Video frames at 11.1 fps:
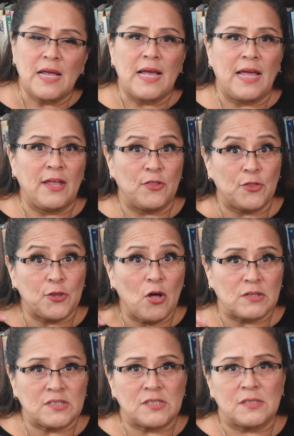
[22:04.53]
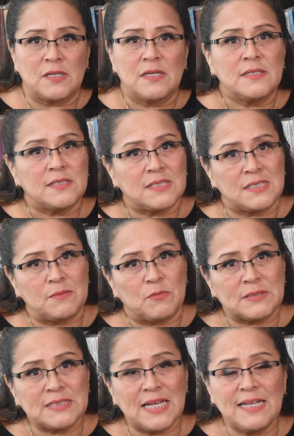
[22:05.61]
and thoughts
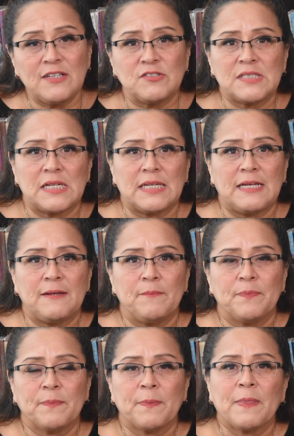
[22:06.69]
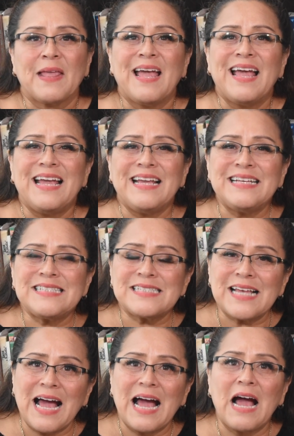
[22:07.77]
simultaneously is
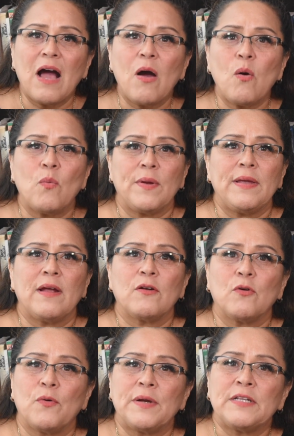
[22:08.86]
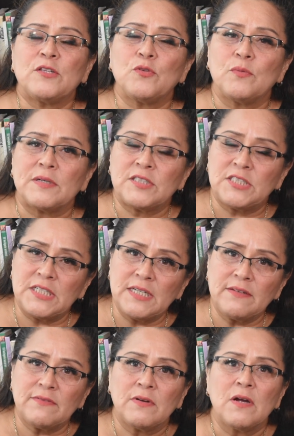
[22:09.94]
how we are going to achieve
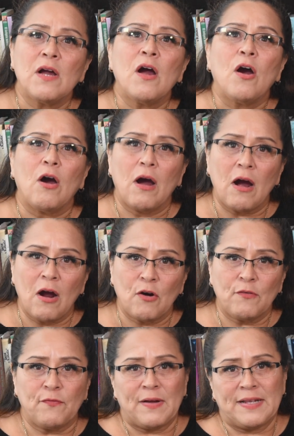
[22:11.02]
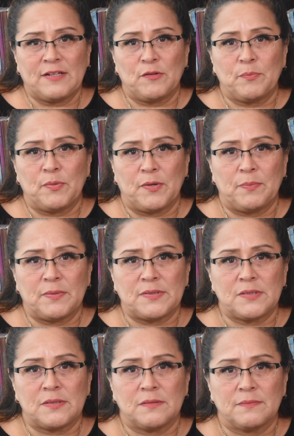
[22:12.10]
our final purpose.